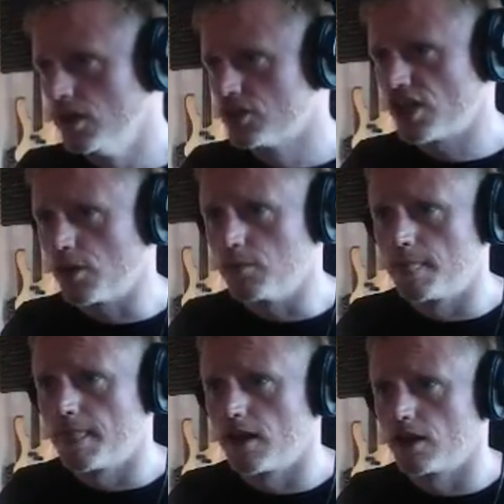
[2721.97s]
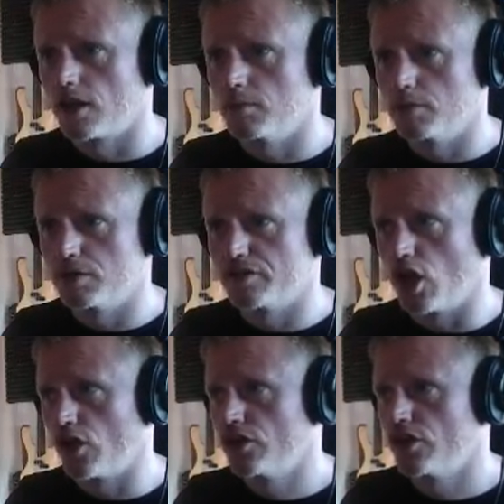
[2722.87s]
So, moving
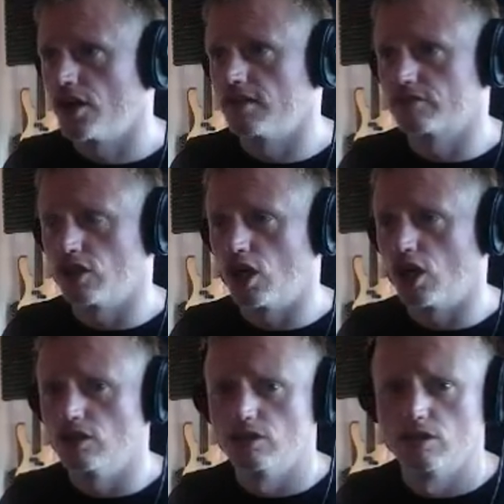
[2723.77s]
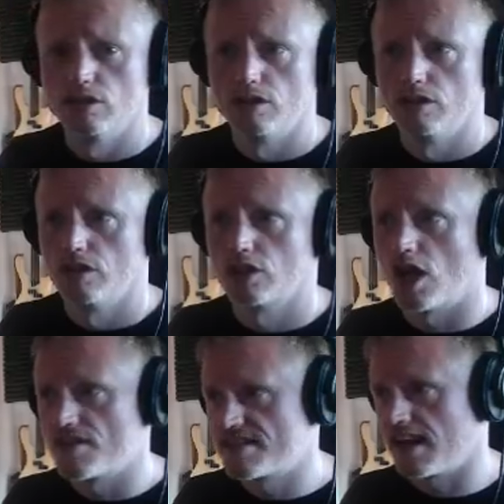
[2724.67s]
on, I've got
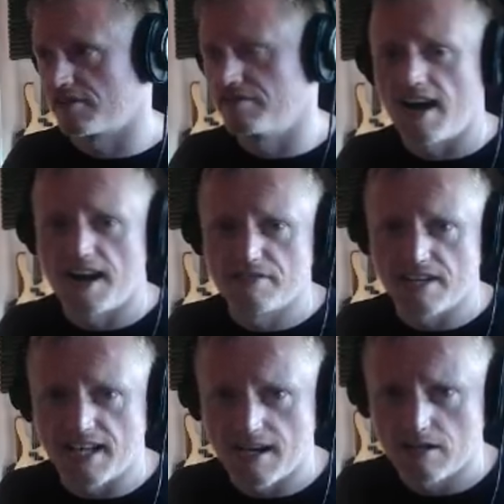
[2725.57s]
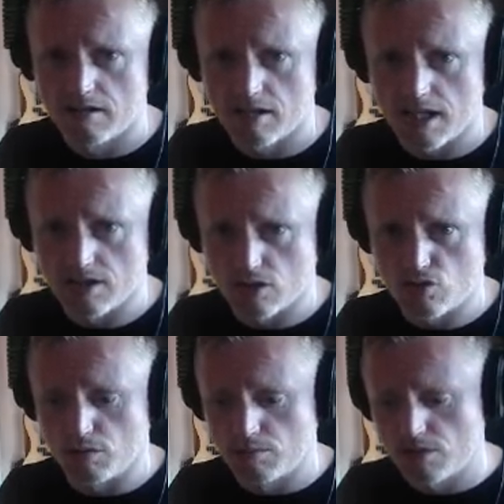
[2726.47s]
Contact 5 here in the
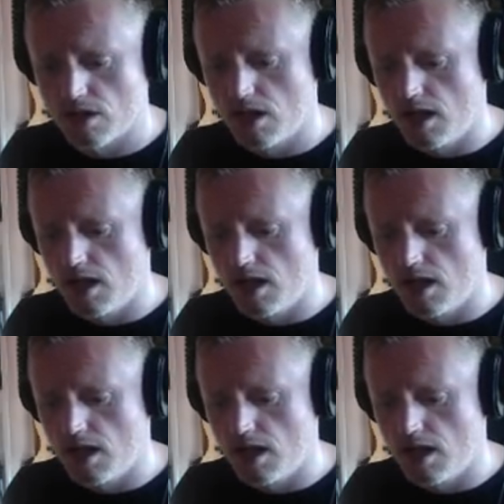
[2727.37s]
drums,